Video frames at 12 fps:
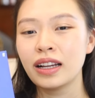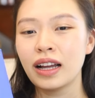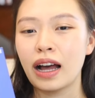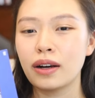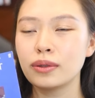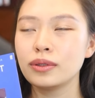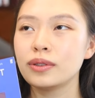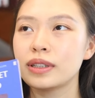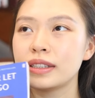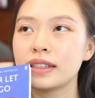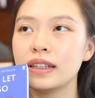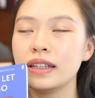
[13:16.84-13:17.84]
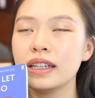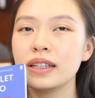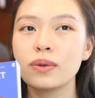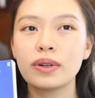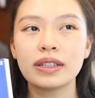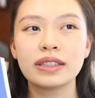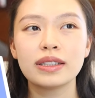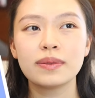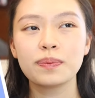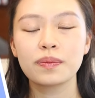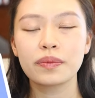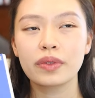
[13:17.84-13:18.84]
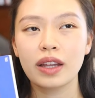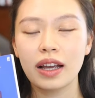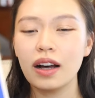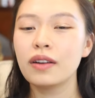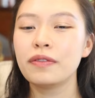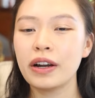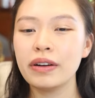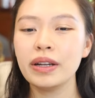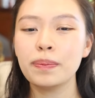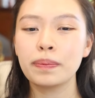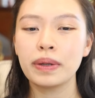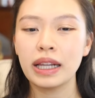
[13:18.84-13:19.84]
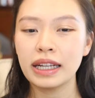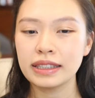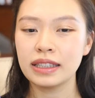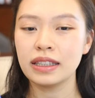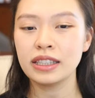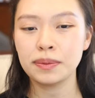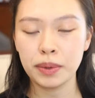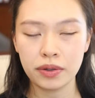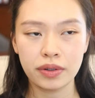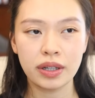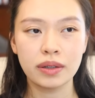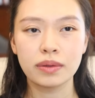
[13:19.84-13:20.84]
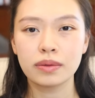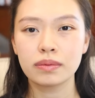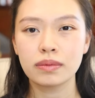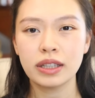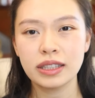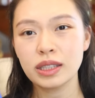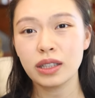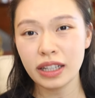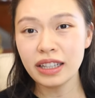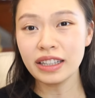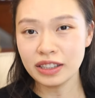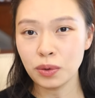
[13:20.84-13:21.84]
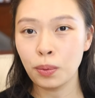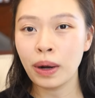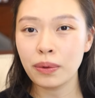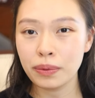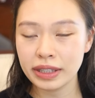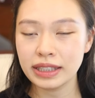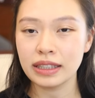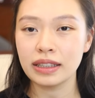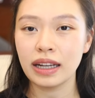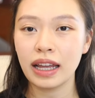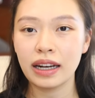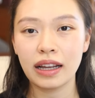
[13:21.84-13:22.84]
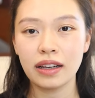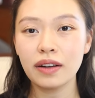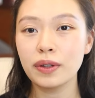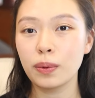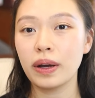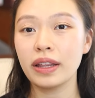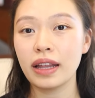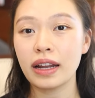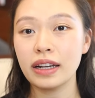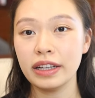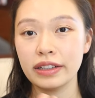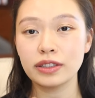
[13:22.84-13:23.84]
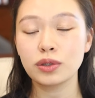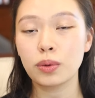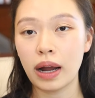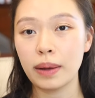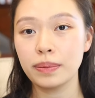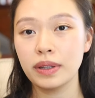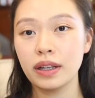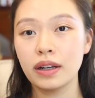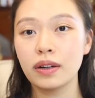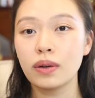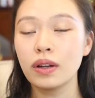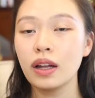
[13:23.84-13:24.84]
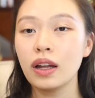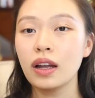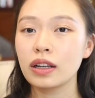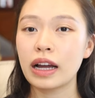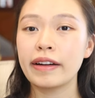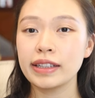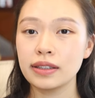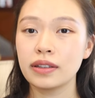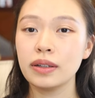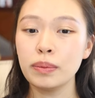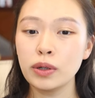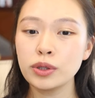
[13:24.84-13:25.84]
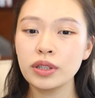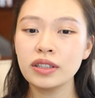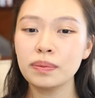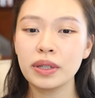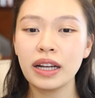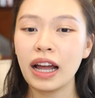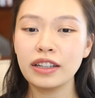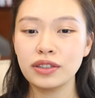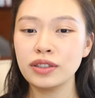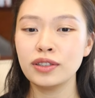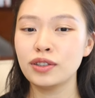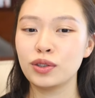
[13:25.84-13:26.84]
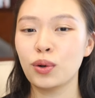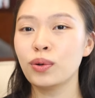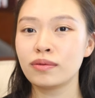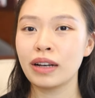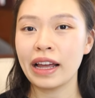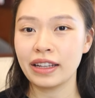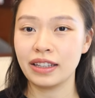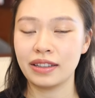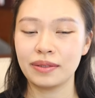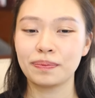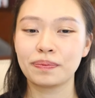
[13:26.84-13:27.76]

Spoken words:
How do I say? It was a very pleasant experience. It is well written and I love the way that he described the character emotion, but I just don't like it.